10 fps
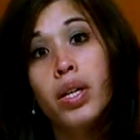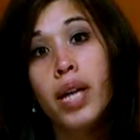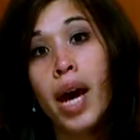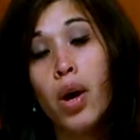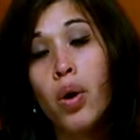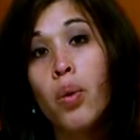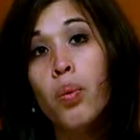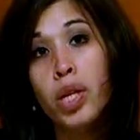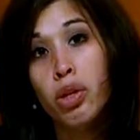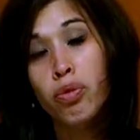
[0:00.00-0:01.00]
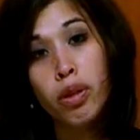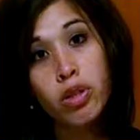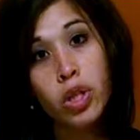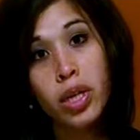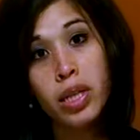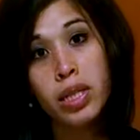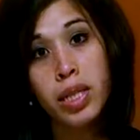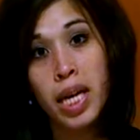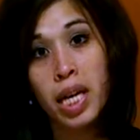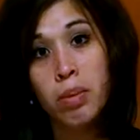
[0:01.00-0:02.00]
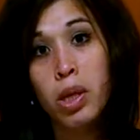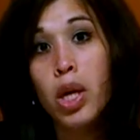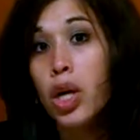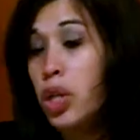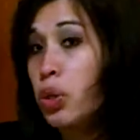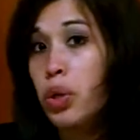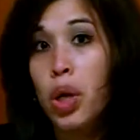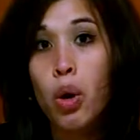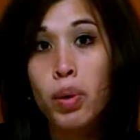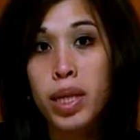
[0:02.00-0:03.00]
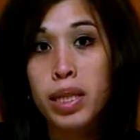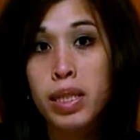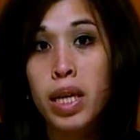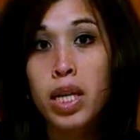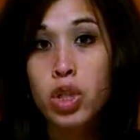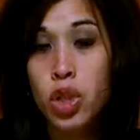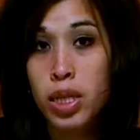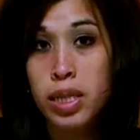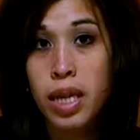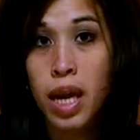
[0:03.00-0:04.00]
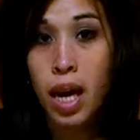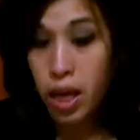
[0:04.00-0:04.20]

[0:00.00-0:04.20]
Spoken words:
Now, when you're first starting this game, you could always just